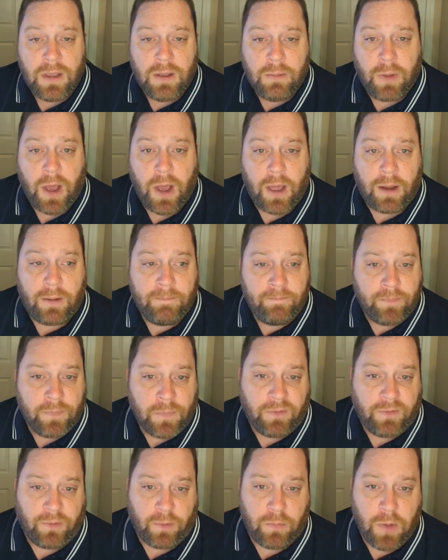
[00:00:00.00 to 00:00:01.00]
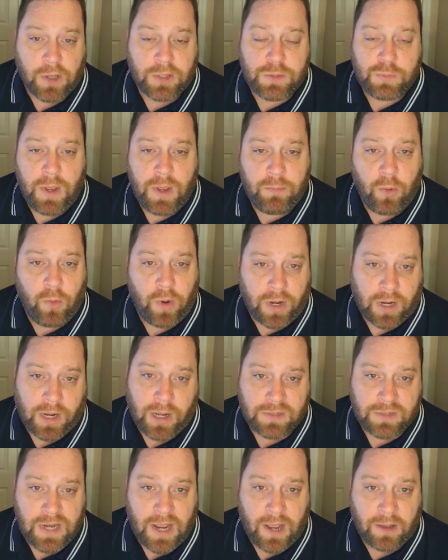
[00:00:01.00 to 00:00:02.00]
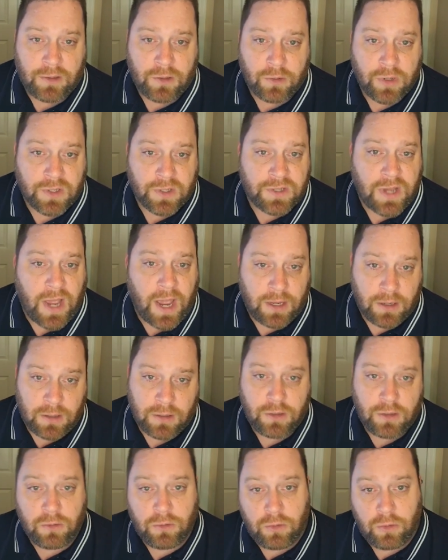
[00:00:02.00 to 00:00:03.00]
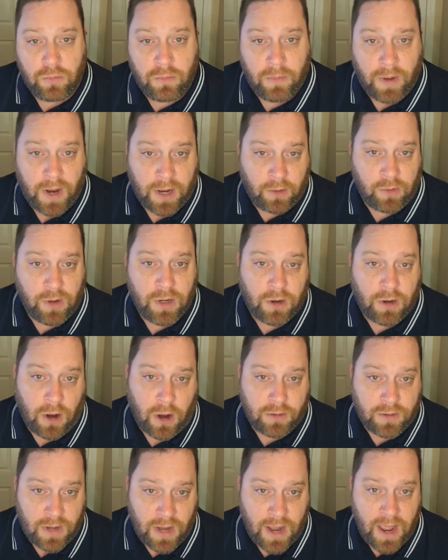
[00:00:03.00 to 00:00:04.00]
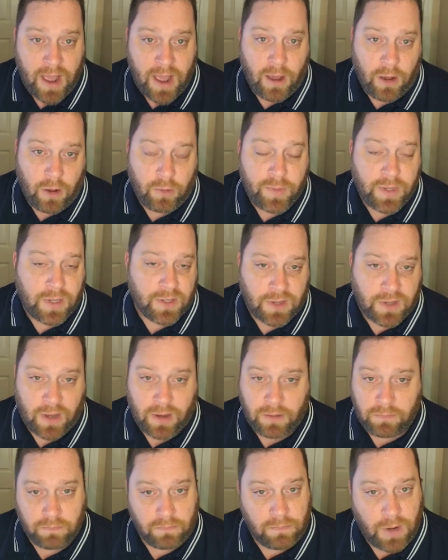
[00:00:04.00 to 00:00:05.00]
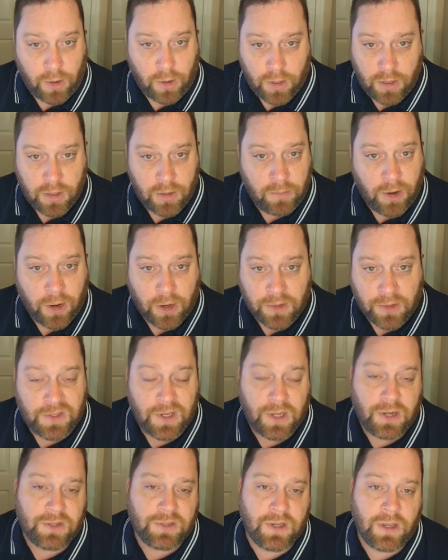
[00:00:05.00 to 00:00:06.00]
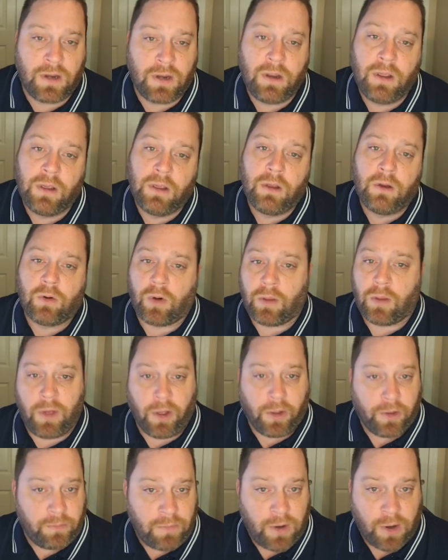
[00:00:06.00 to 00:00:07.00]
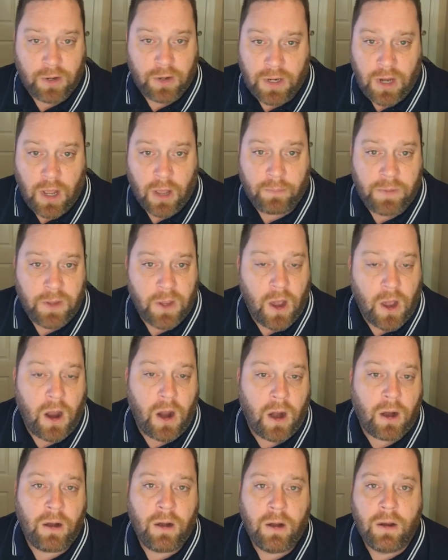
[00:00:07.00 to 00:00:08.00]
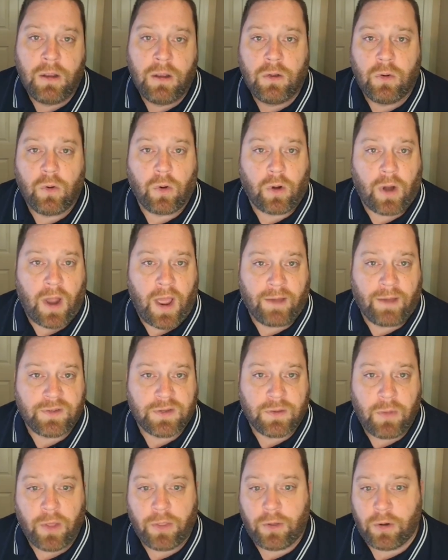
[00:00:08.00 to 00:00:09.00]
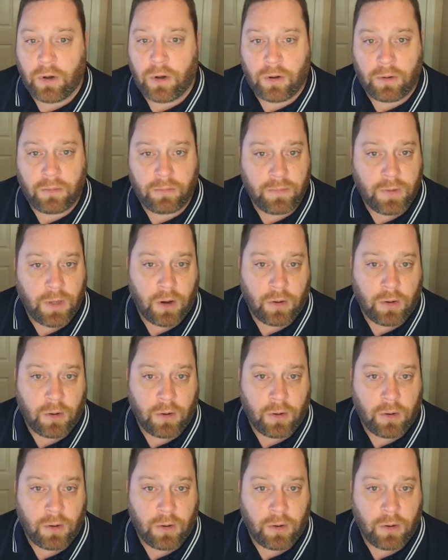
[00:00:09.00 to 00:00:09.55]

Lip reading: But for most people, what it comes down to is I can do my green card now because I married an American citizen, or I married an LPR, or I have some other,